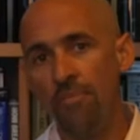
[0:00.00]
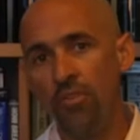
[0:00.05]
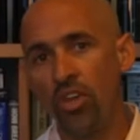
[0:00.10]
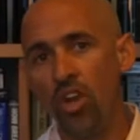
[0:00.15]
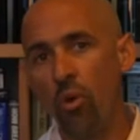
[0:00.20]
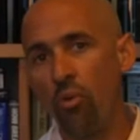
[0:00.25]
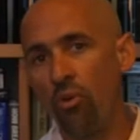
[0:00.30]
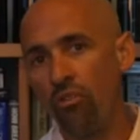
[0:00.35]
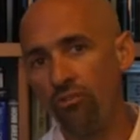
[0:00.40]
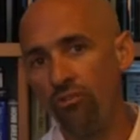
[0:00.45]

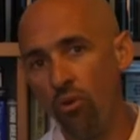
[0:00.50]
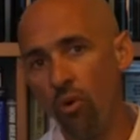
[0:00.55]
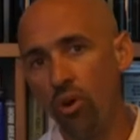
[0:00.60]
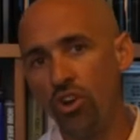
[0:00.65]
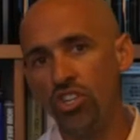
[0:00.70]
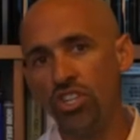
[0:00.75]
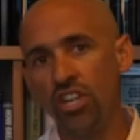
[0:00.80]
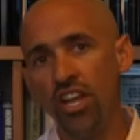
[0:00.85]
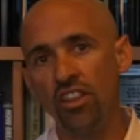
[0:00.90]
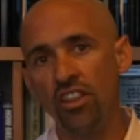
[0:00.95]
You know, we're
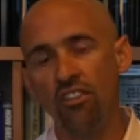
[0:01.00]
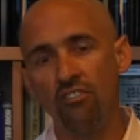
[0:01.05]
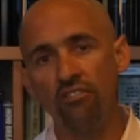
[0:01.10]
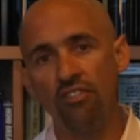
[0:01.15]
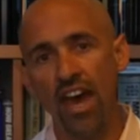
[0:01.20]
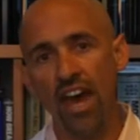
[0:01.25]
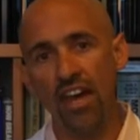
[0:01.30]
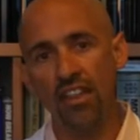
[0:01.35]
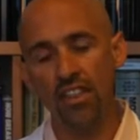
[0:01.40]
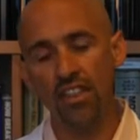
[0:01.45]
fortunate in the
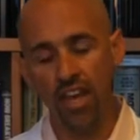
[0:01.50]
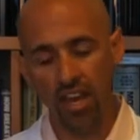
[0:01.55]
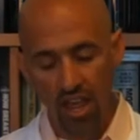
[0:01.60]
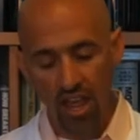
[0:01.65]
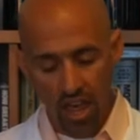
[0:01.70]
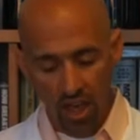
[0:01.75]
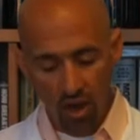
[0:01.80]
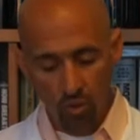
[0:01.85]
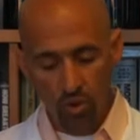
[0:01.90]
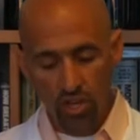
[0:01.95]
fact that